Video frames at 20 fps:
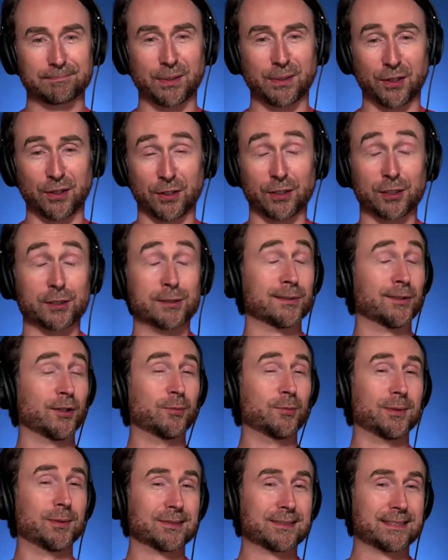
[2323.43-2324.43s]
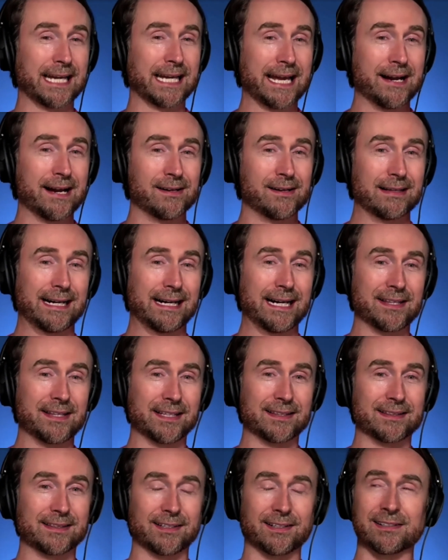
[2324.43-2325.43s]
But on a global scale, I
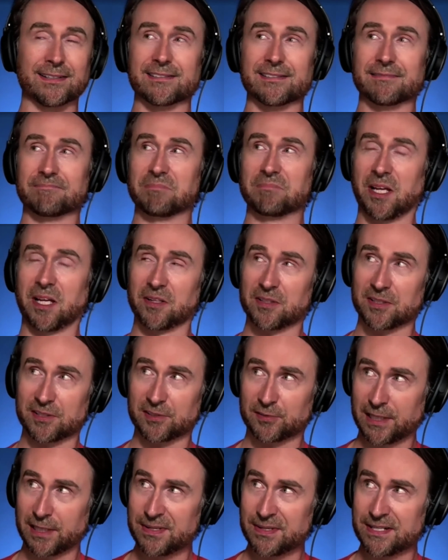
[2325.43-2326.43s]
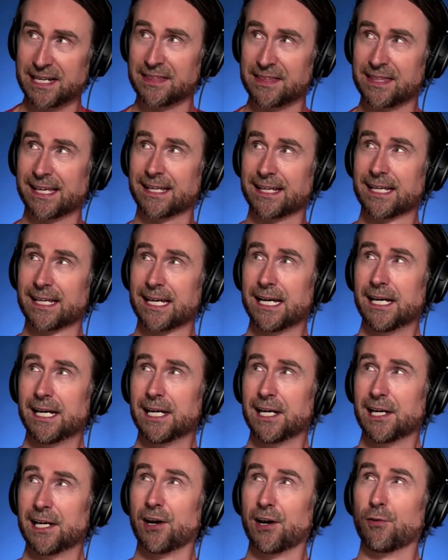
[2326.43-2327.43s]
think there is a lot of disagreement. I think
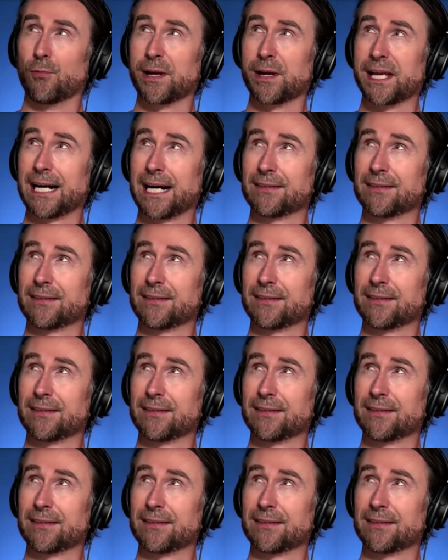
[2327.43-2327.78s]
we have